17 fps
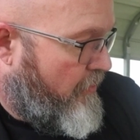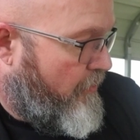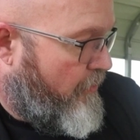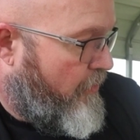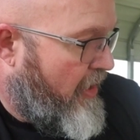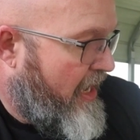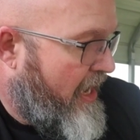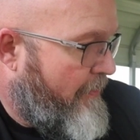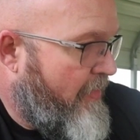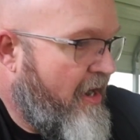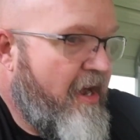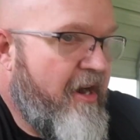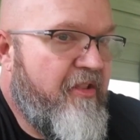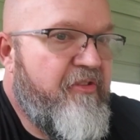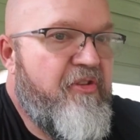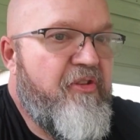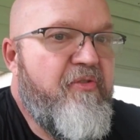But I
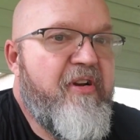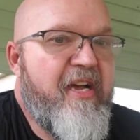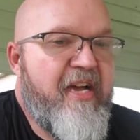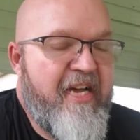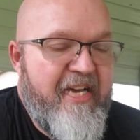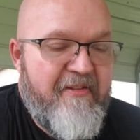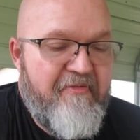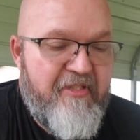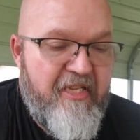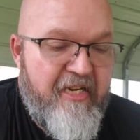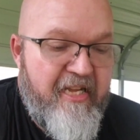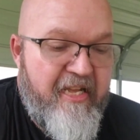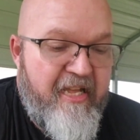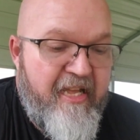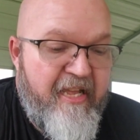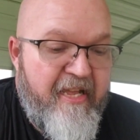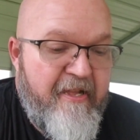modded two knives
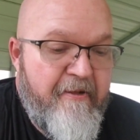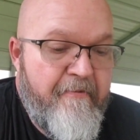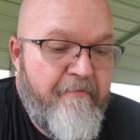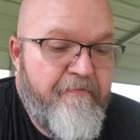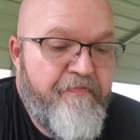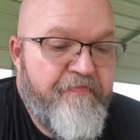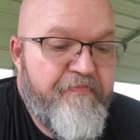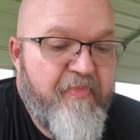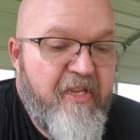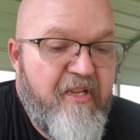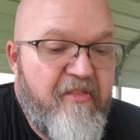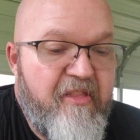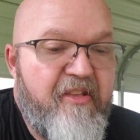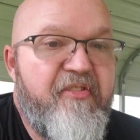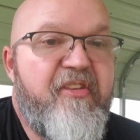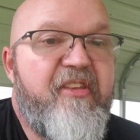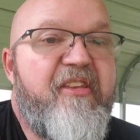today.
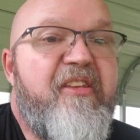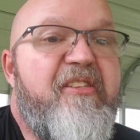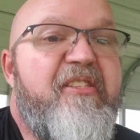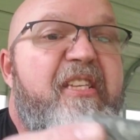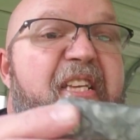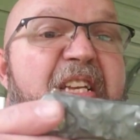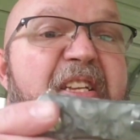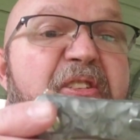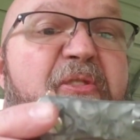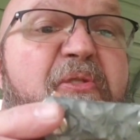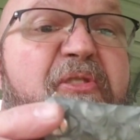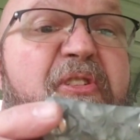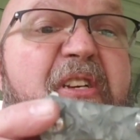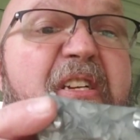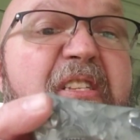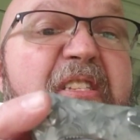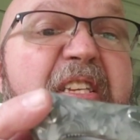This is the
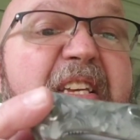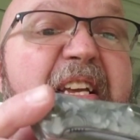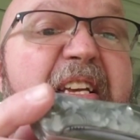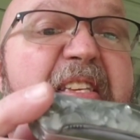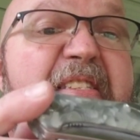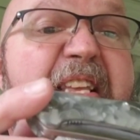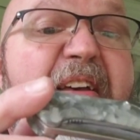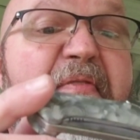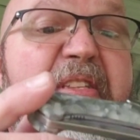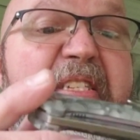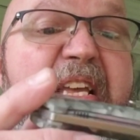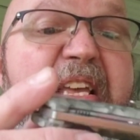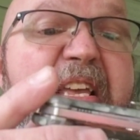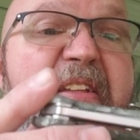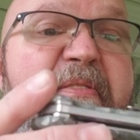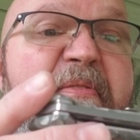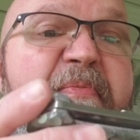Twosun
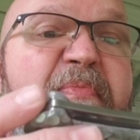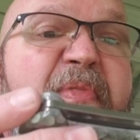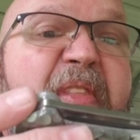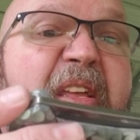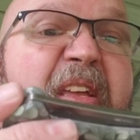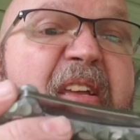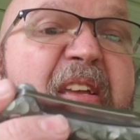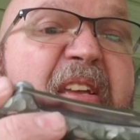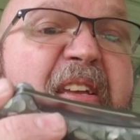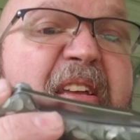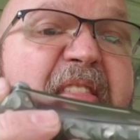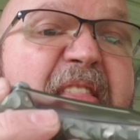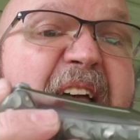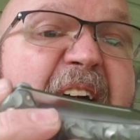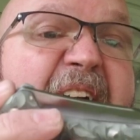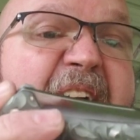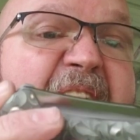TS17
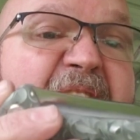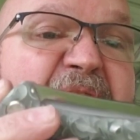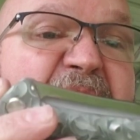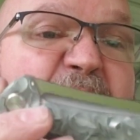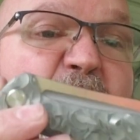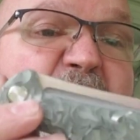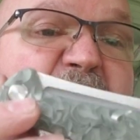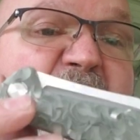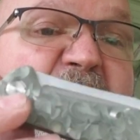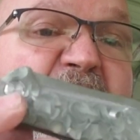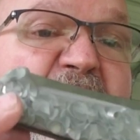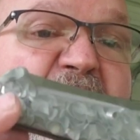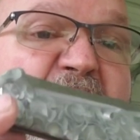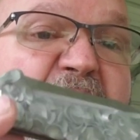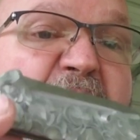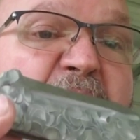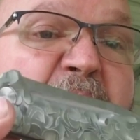that has sort of a
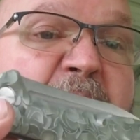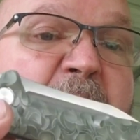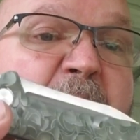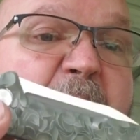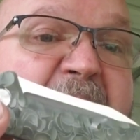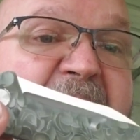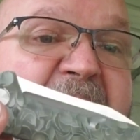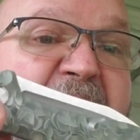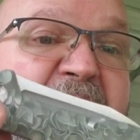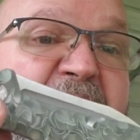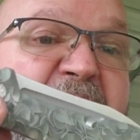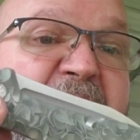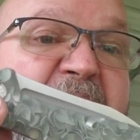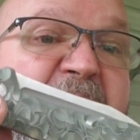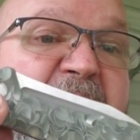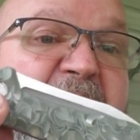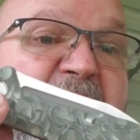honeycomb
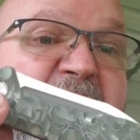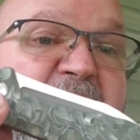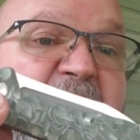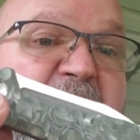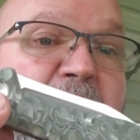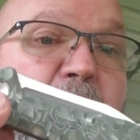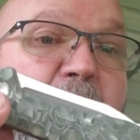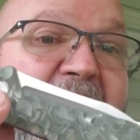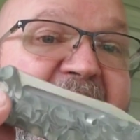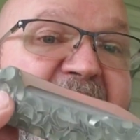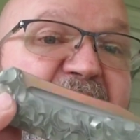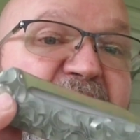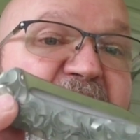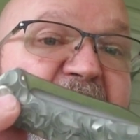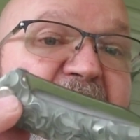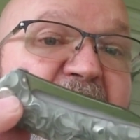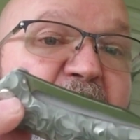pattern, black
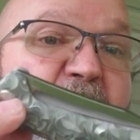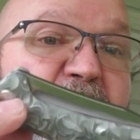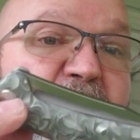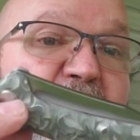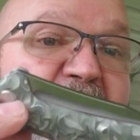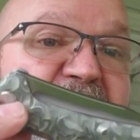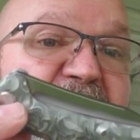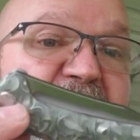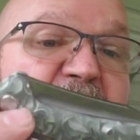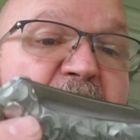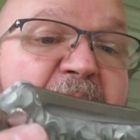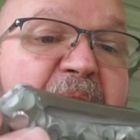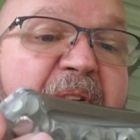scales original,